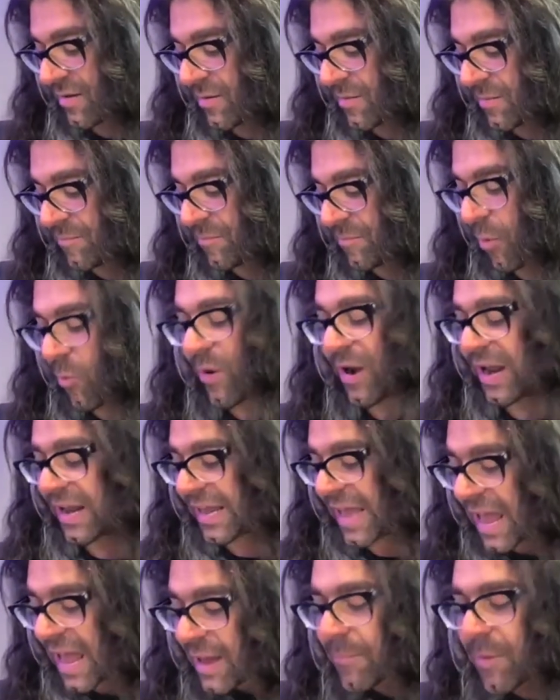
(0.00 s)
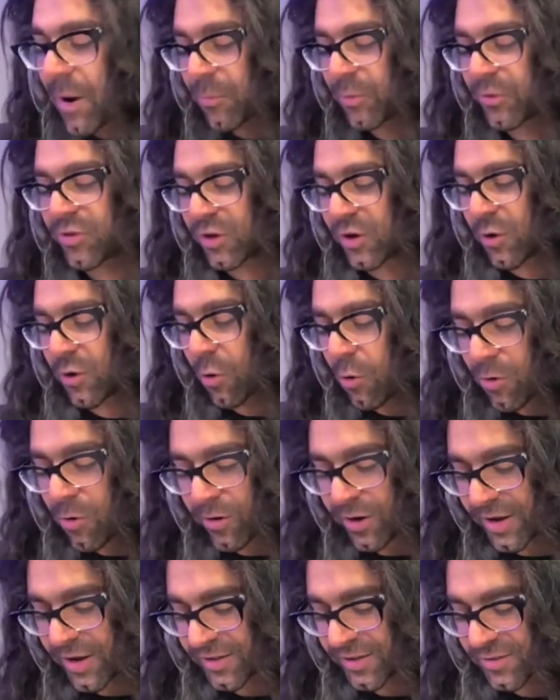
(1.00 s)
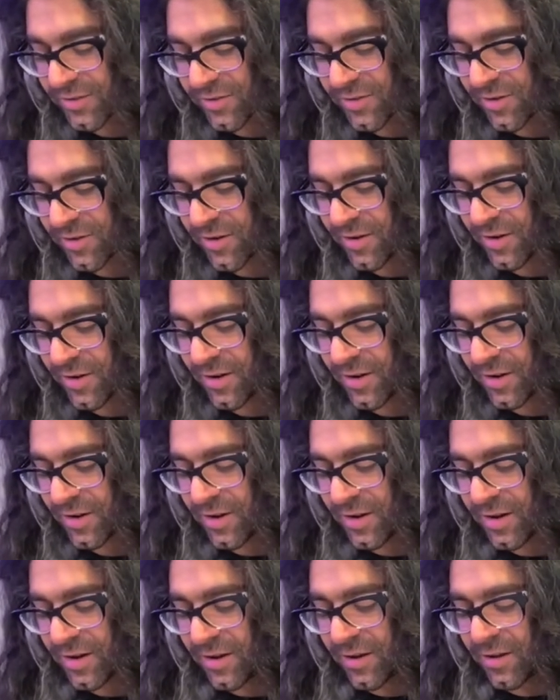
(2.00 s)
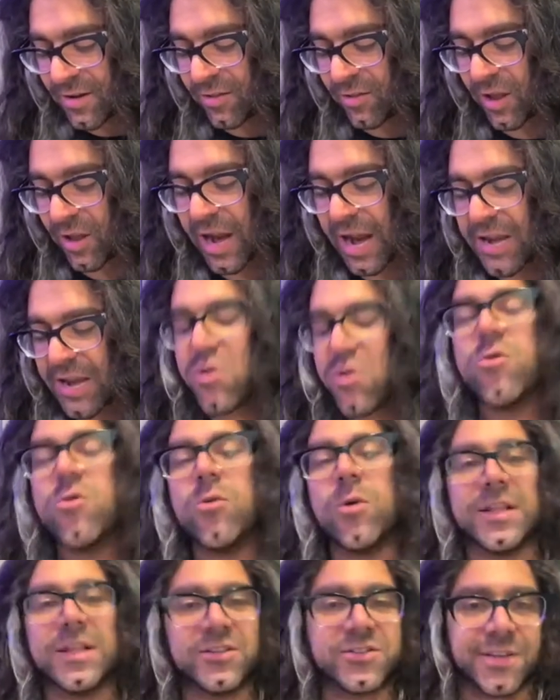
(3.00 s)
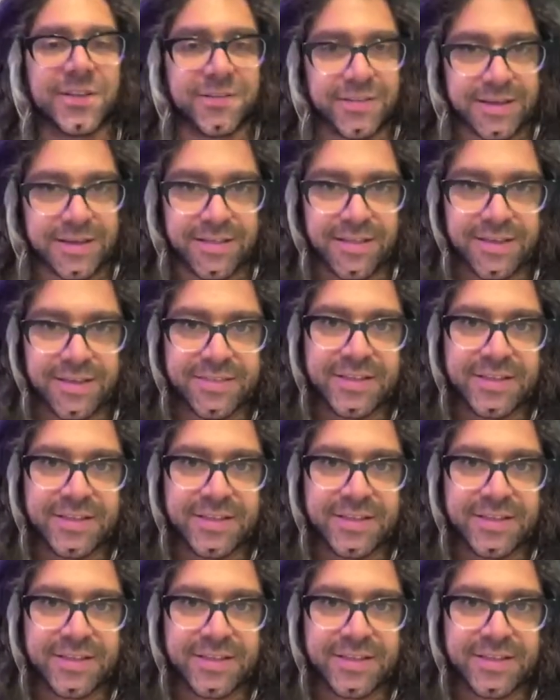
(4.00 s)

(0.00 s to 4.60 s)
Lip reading: when I came up with the chorus, like I knew instantly, like